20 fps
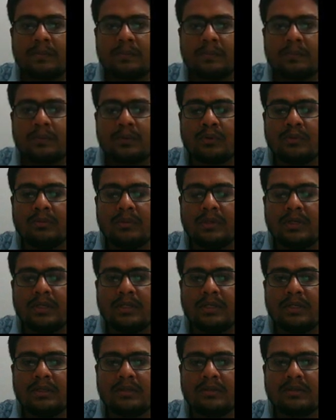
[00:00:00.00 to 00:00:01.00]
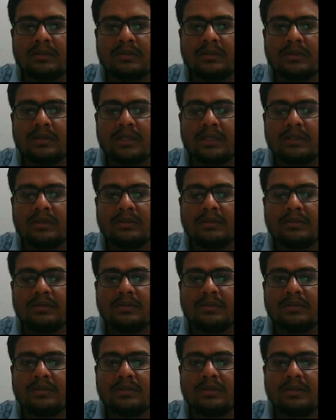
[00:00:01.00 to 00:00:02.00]
probability that
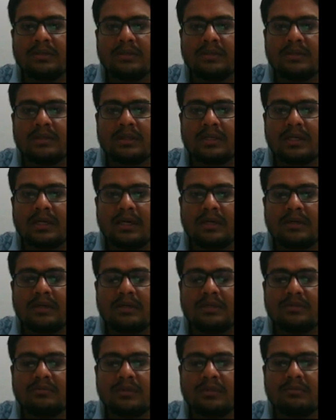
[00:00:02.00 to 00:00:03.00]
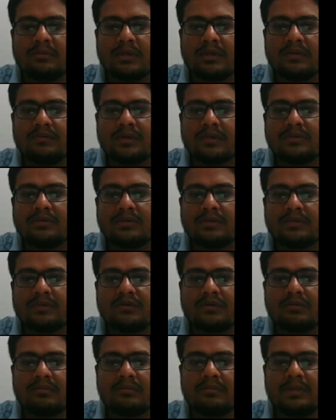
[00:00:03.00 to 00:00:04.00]
the car has been manufactured
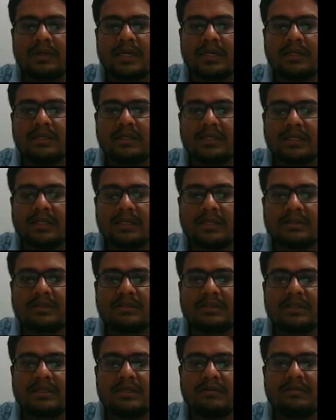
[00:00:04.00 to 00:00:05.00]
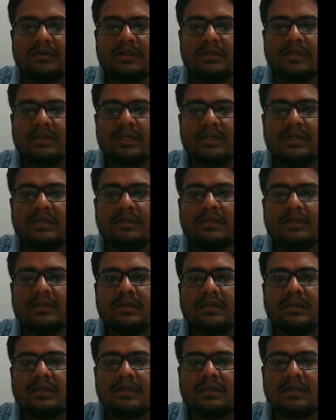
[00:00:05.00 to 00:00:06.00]
from plant X given that
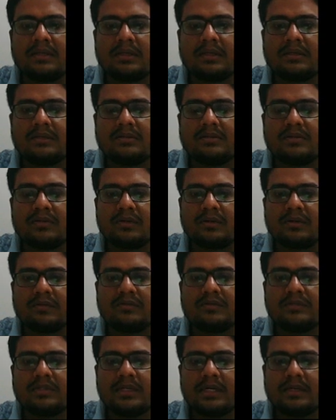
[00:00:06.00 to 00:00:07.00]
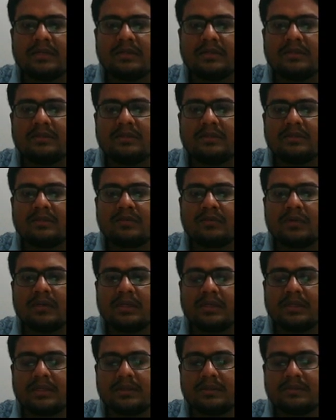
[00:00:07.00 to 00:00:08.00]
it is of standard
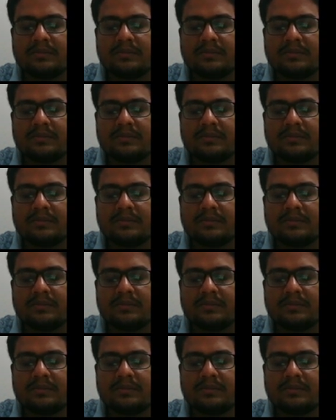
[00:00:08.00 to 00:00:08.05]
quality.